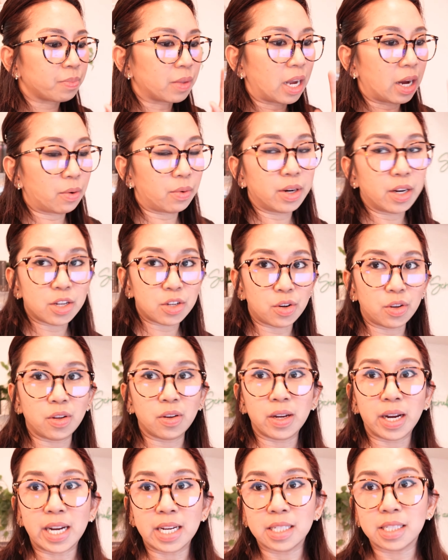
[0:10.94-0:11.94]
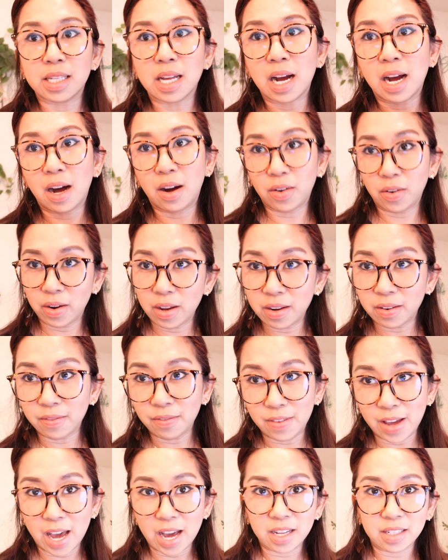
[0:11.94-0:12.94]
I want to show you guys how to
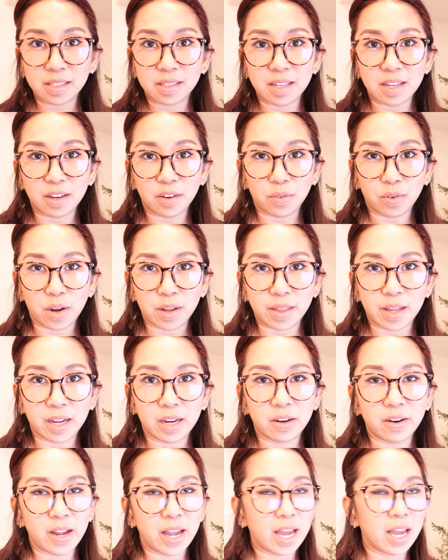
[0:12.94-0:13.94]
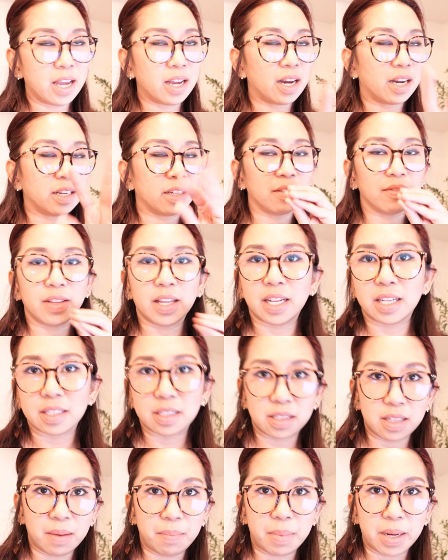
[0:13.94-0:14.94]
invest in a Roth IRA, kind of like a
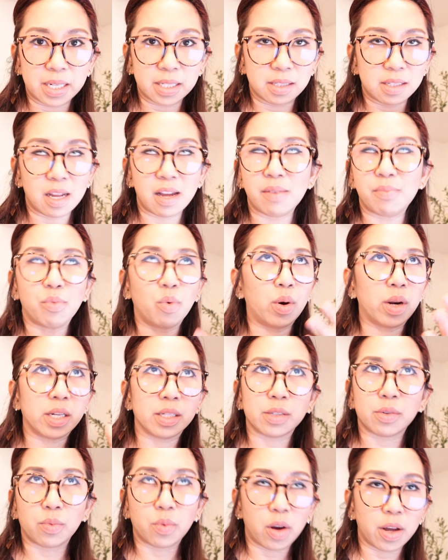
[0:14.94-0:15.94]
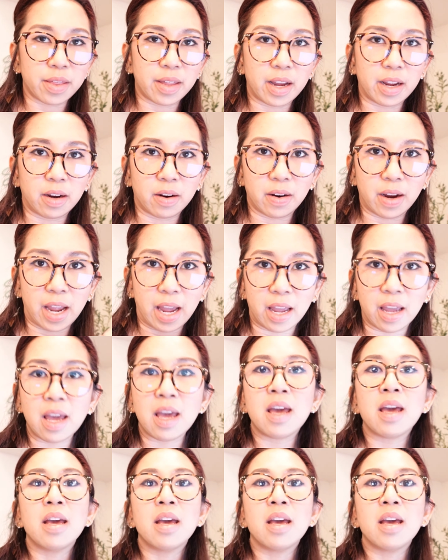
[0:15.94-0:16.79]
step-by-step. What is a Roth IRA?